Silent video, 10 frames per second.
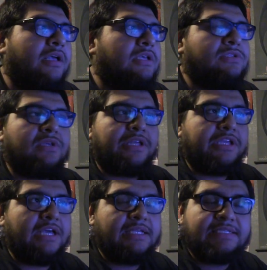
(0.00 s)
so that
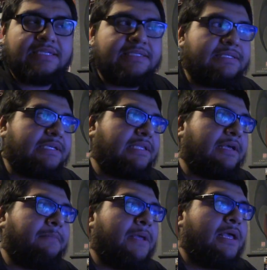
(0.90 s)
you guys can see
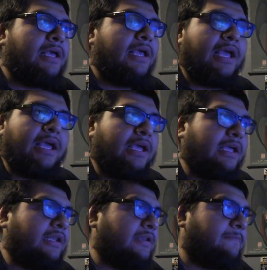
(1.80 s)
them.
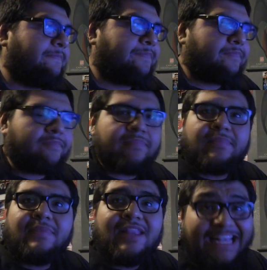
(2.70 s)
And
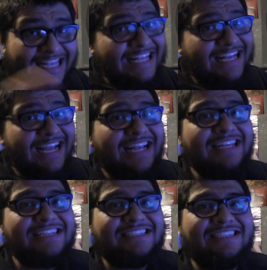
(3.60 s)
I
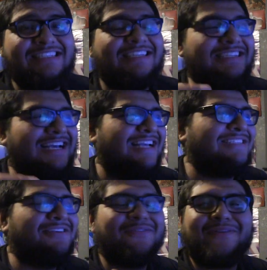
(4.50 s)
highly insist that you guys
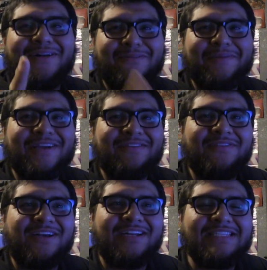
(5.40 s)
go follow me on
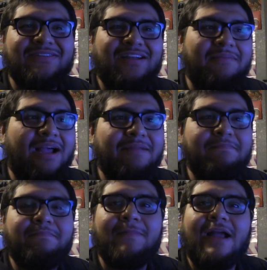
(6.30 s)
Instagram.
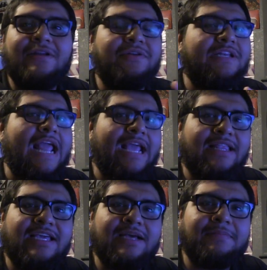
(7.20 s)
I do
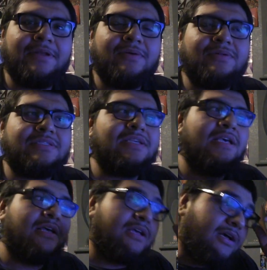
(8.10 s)
daily uploads
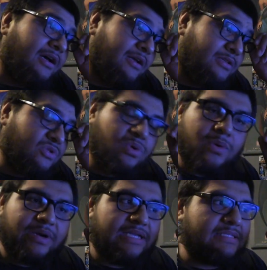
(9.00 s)
on
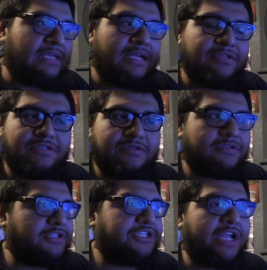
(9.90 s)
stories. I
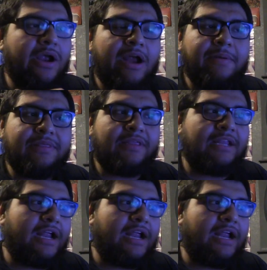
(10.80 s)
share everything